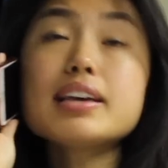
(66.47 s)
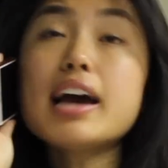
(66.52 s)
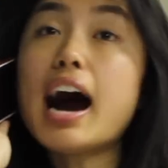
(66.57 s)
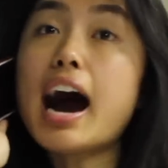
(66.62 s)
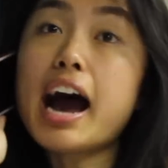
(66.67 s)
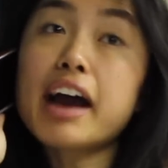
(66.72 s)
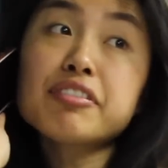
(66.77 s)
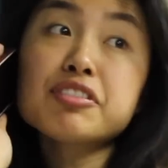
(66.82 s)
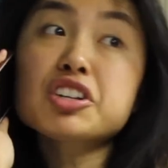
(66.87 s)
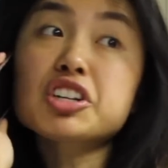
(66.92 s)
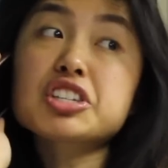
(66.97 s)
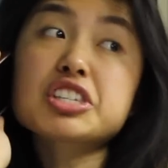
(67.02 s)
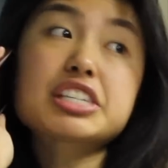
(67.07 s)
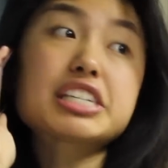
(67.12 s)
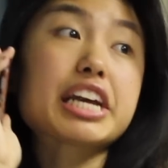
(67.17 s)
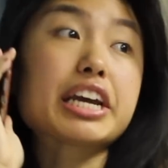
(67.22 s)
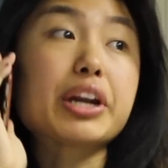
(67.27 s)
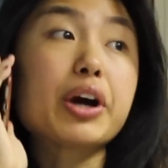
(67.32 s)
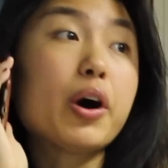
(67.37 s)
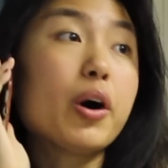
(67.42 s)
Yeah, I've just
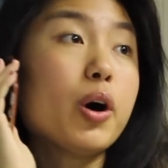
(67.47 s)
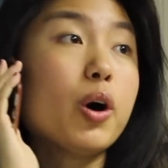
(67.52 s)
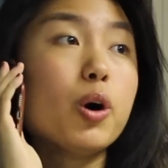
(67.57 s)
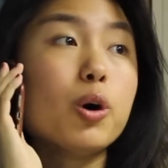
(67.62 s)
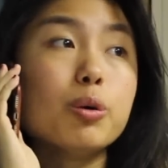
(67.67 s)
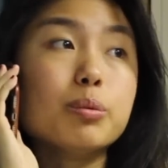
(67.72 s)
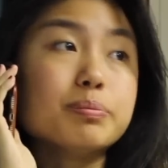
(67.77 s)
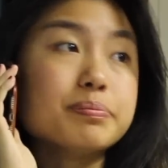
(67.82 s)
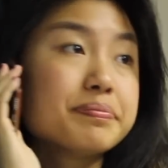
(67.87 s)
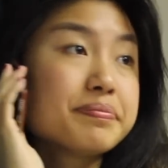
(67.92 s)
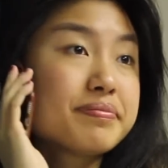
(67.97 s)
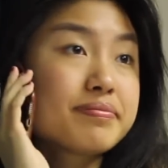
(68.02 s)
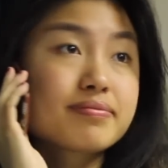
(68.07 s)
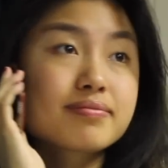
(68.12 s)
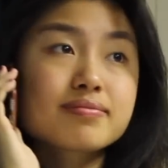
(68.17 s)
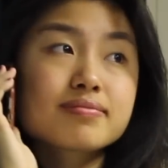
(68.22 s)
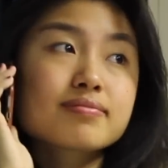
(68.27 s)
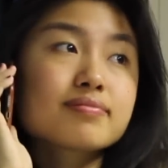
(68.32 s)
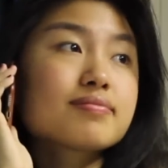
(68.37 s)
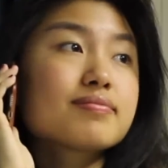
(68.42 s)
stayed home
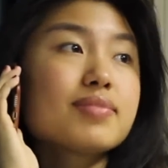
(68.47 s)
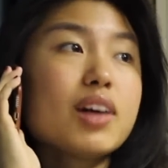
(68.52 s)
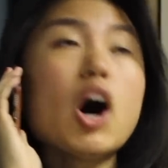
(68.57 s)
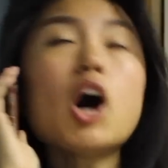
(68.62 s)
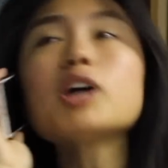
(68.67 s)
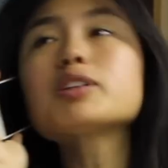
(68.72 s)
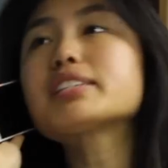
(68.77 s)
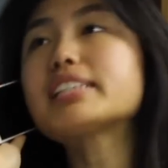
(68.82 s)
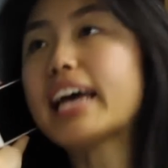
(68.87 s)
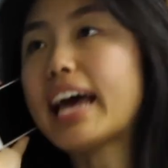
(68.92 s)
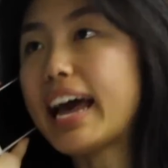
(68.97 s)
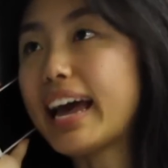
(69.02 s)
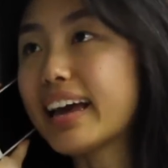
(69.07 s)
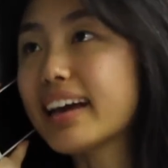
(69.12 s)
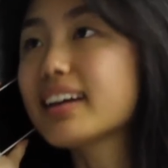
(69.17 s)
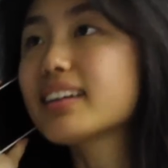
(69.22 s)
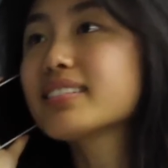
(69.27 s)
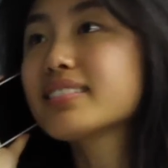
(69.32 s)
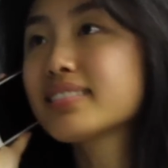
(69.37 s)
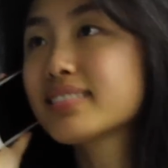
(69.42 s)
all
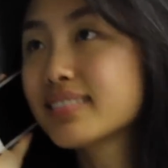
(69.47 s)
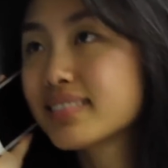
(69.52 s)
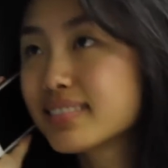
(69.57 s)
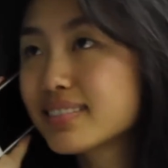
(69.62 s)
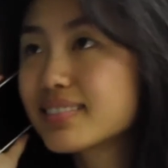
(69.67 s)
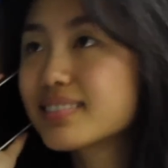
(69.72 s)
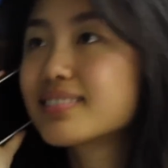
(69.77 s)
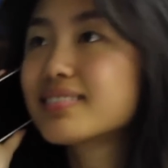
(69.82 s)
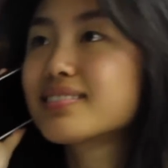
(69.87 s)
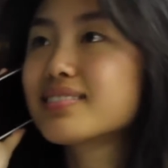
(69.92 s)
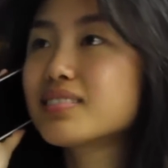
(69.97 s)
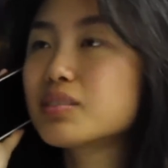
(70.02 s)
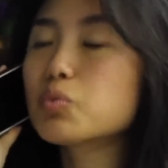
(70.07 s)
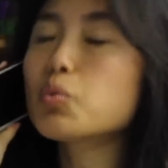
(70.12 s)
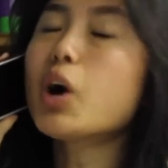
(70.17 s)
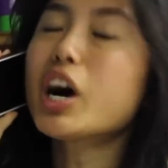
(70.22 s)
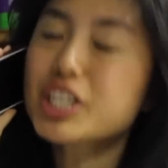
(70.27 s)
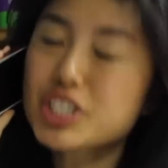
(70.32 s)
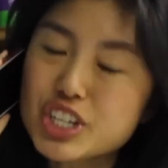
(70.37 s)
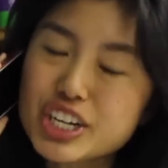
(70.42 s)
day
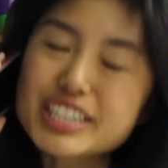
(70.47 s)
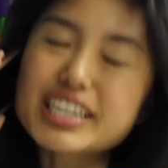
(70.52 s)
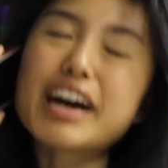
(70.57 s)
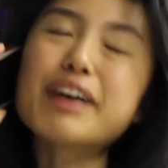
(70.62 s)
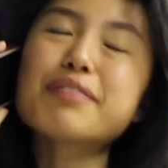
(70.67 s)
watching